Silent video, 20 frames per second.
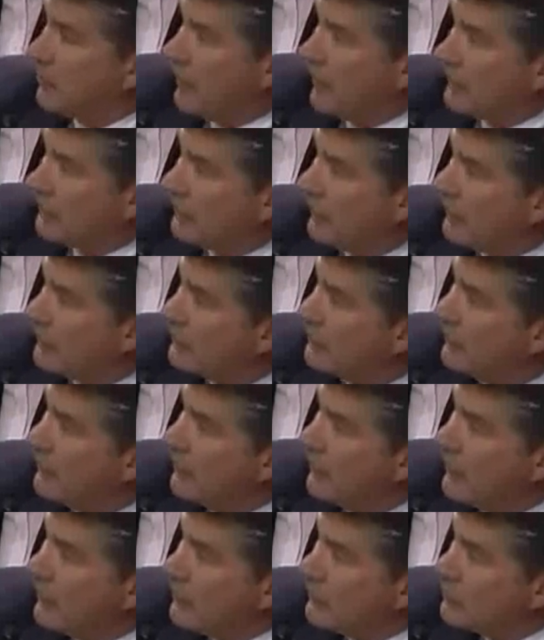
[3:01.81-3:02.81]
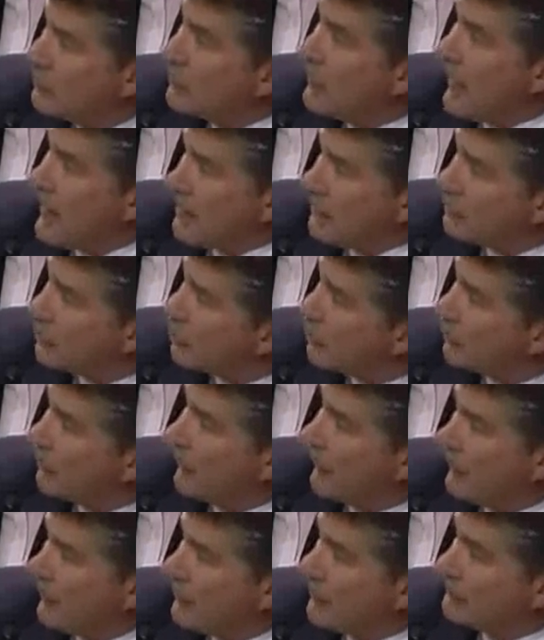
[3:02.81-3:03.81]
process do not
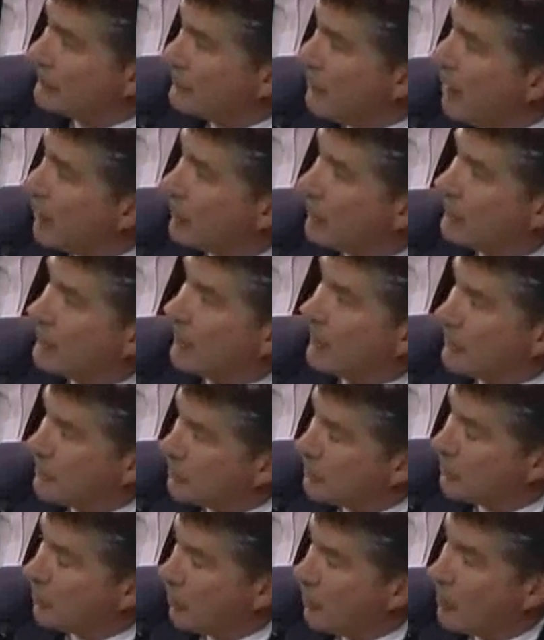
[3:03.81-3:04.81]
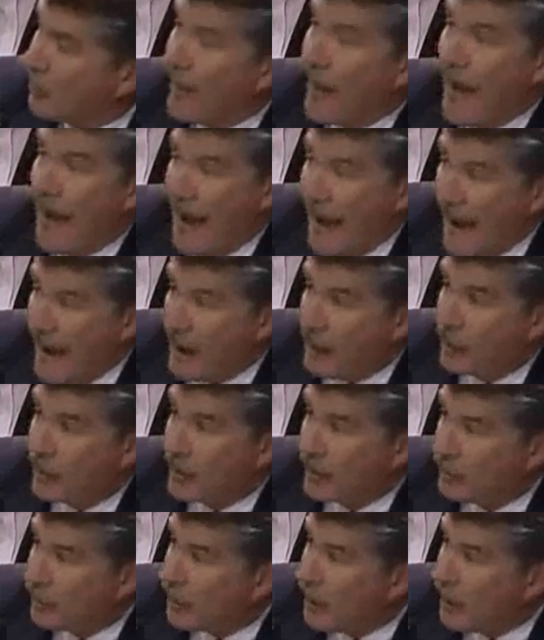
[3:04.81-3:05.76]
appropriate enough dollar to control our